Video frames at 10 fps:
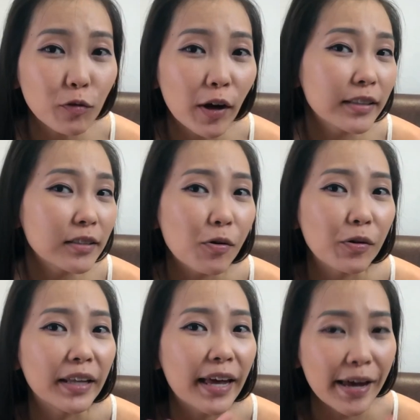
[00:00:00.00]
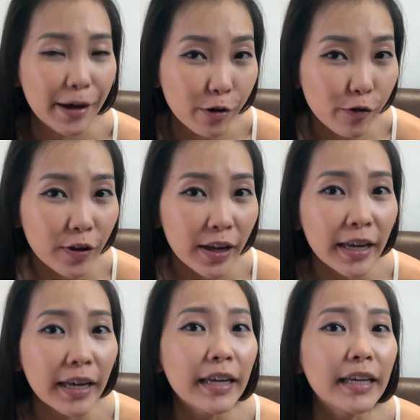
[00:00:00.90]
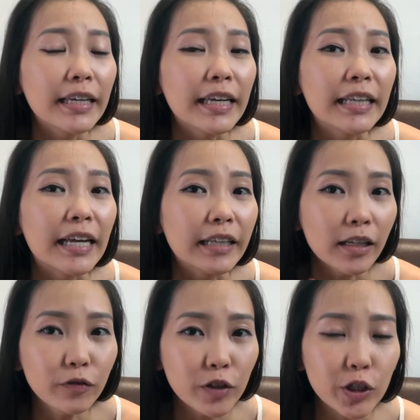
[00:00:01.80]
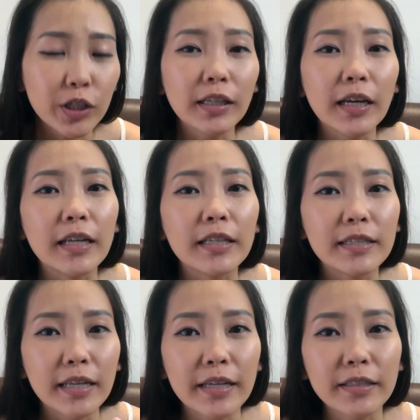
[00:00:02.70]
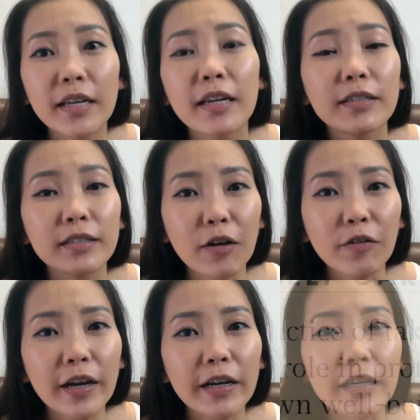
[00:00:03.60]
one's own health. In another version, it says Self care